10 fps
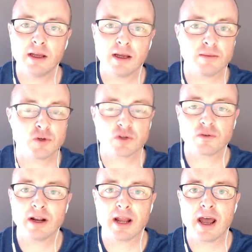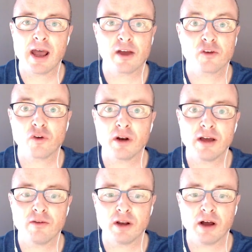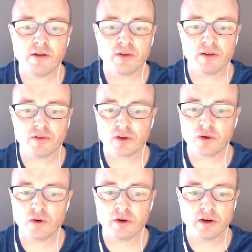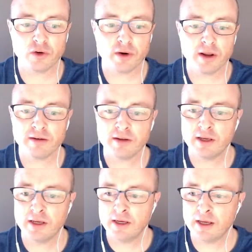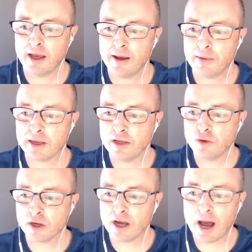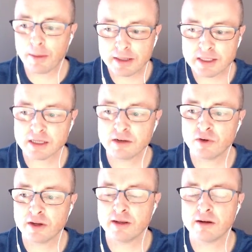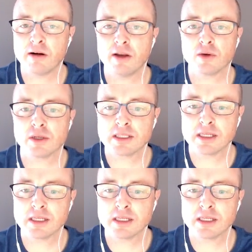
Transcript: just for that extra level of security on your end. Again, you can copy this invite here and you can send